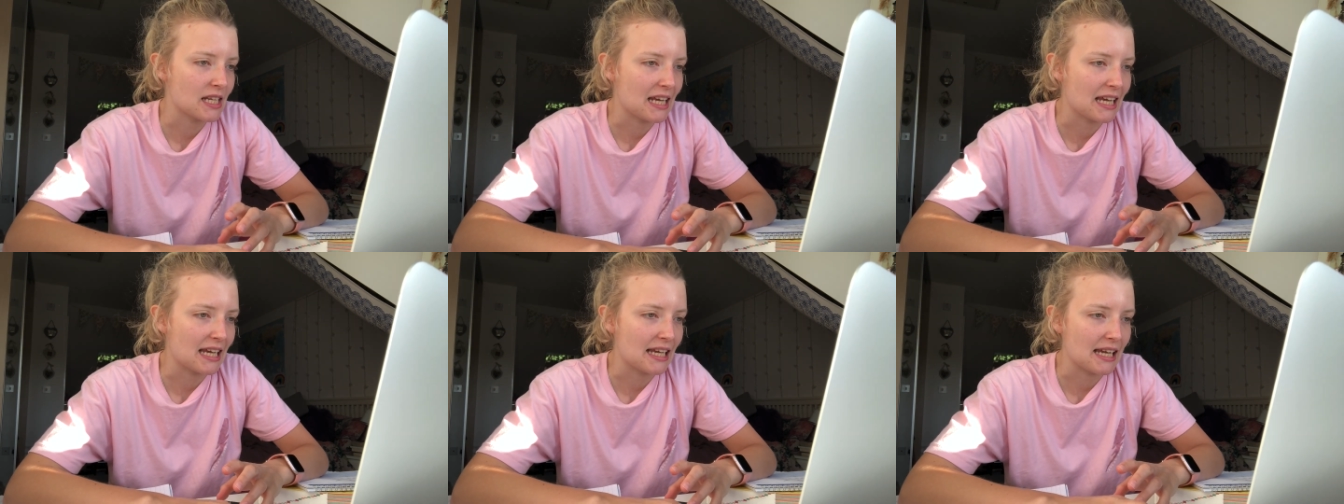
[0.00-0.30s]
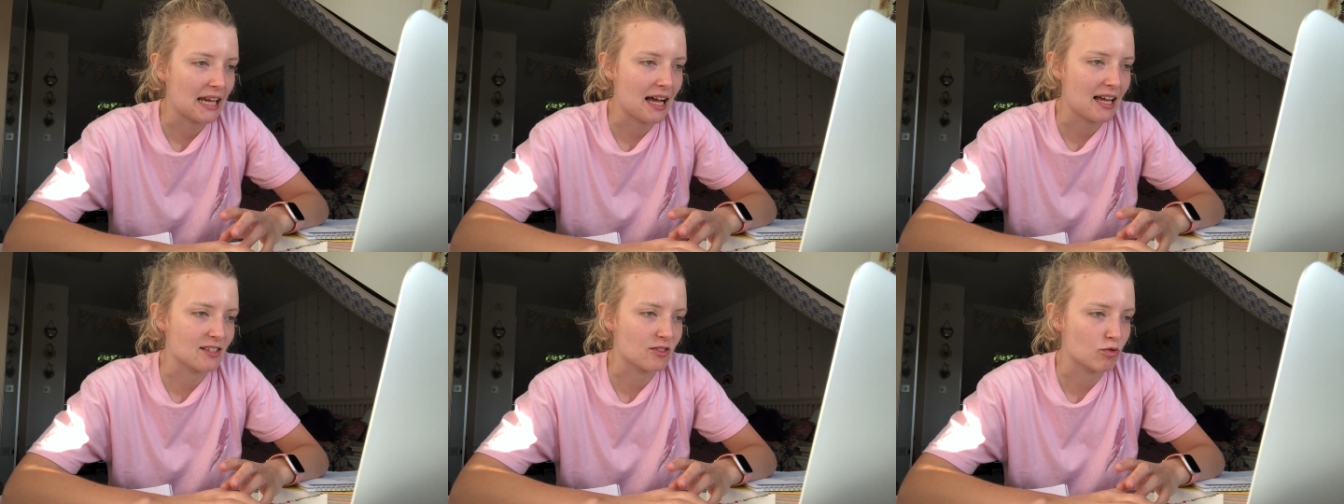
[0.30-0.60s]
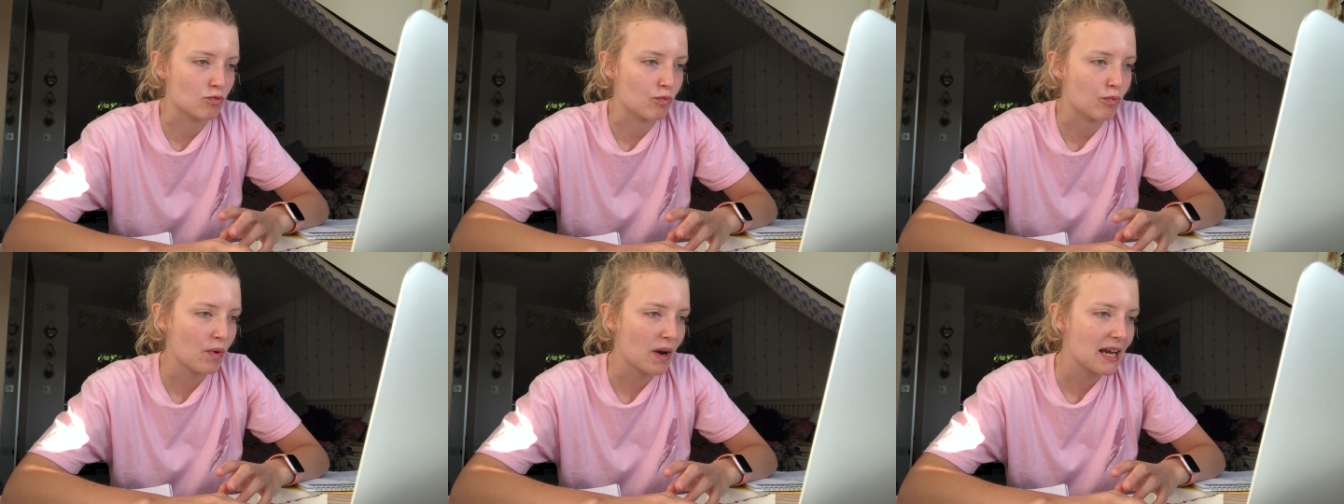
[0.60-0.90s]
he has
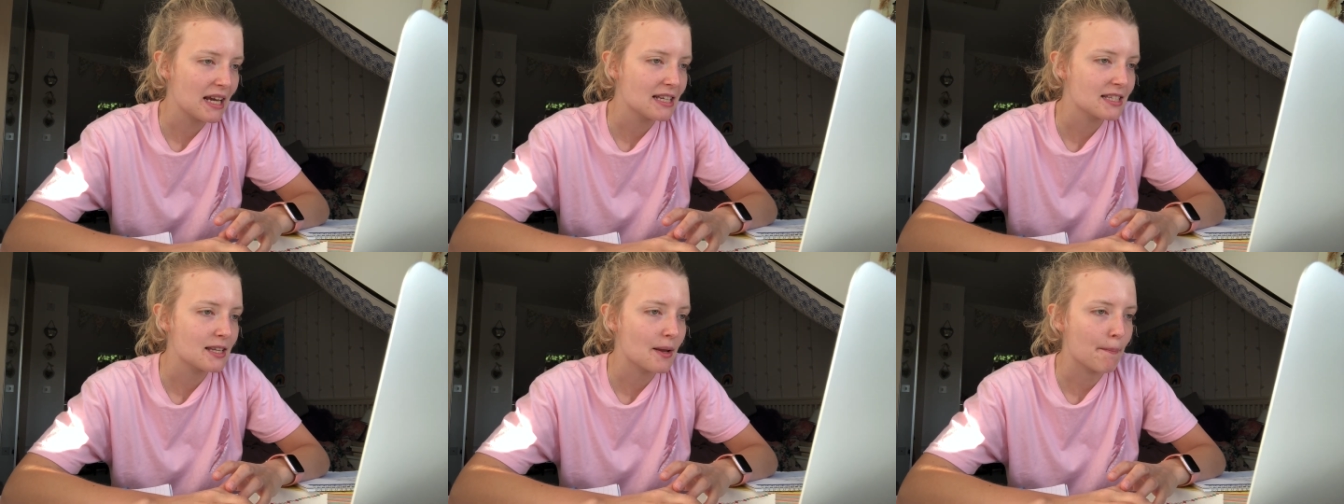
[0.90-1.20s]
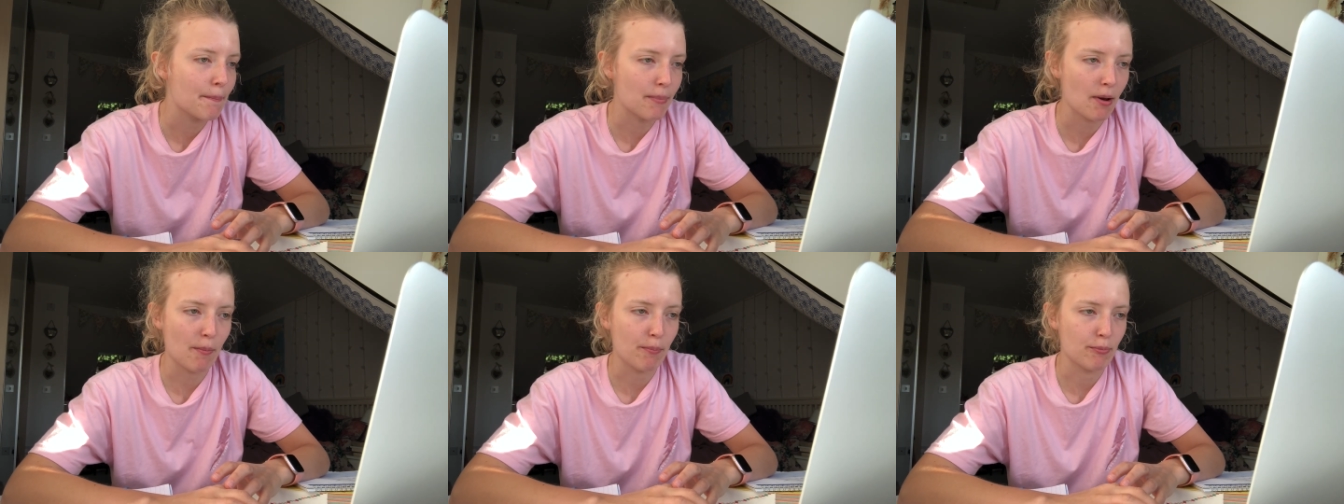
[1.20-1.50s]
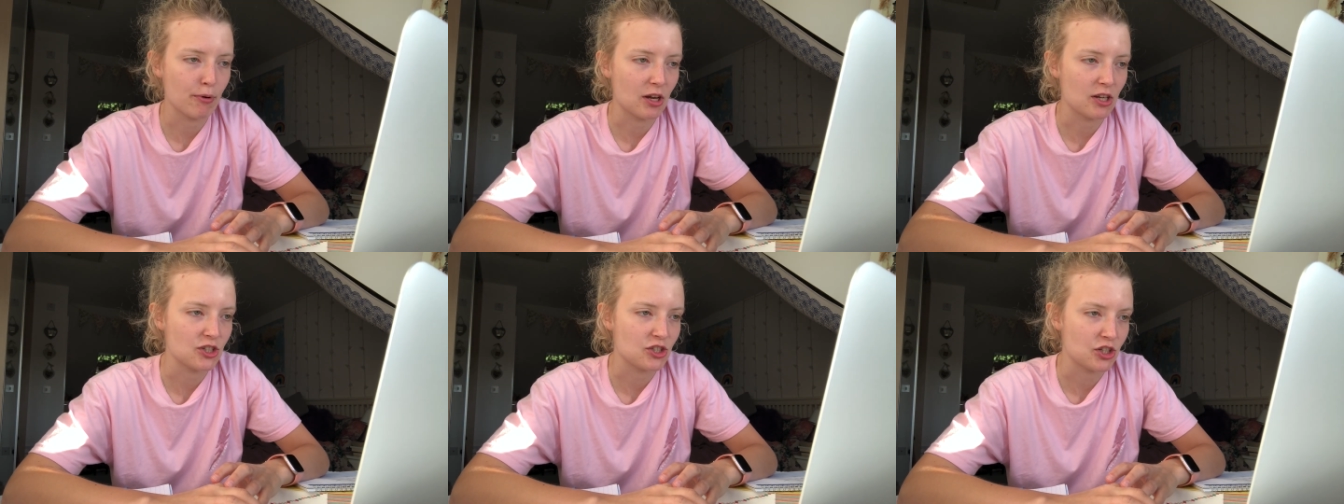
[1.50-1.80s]
raised blood
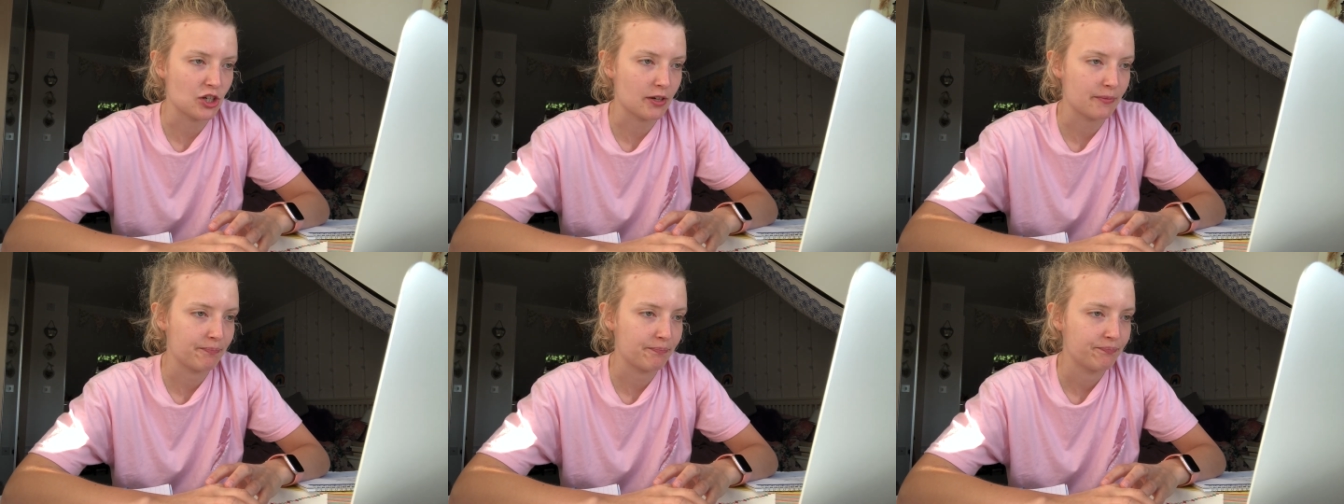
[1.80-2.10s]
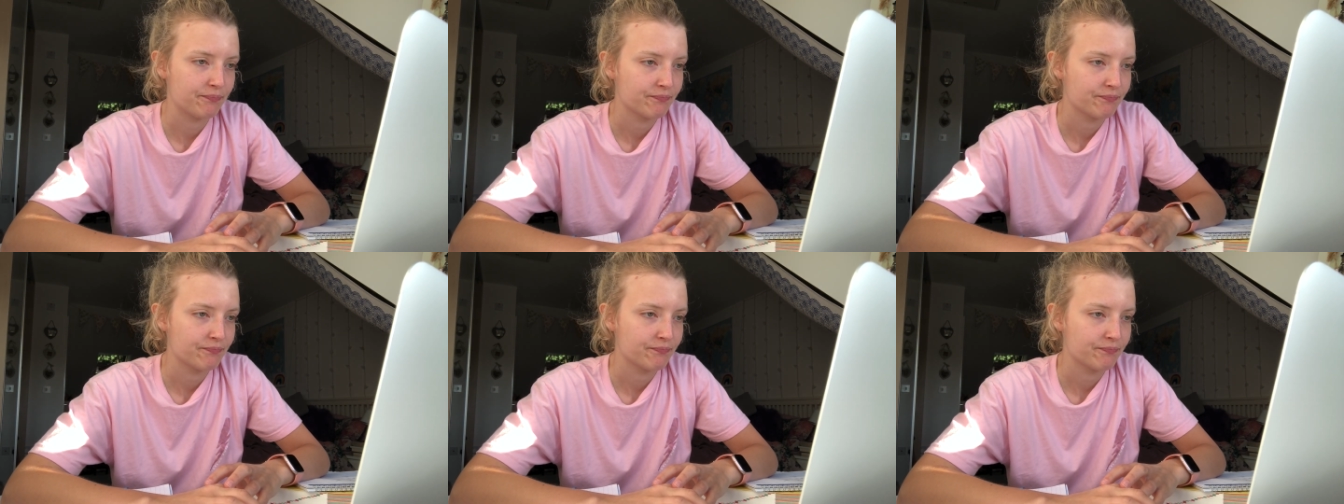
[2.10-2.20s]
pressure.